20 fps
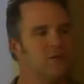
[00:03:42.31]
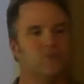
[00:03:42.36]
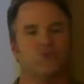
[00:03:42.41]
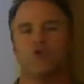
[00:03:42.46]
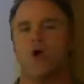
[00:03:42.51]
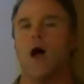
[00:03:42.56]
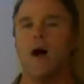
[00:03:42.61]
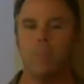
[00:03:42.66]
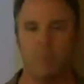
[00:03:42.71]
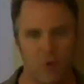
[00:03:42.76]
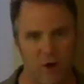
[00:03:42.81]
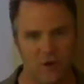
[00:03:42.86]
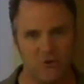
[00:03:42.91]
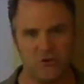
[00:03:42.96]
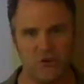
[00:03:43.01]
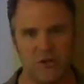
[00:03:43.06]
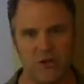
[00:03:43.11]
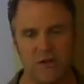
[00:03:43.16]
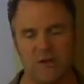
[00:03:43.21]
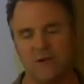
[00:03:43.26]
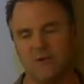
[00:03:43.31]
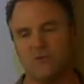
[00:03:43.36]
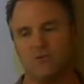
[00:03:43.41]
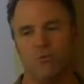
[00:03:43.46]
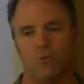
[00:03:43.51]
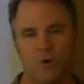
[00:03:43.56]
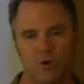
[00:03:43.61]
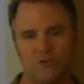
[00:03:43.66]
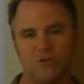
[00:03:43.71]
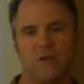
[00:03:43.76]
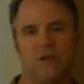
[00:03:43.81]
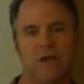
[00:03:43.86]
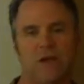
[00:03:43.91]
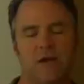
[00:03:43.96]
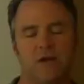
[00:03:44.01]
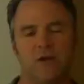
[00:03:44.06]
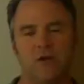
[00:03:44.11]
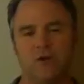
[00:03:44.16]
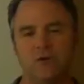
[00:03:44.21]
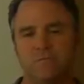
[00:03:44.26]
stop watching it. It's the worst thing you
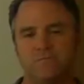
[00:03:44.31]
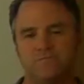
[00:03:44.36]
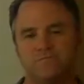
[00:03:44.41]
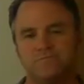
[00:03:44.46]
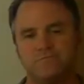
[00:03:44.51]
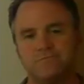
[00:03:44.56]
can do.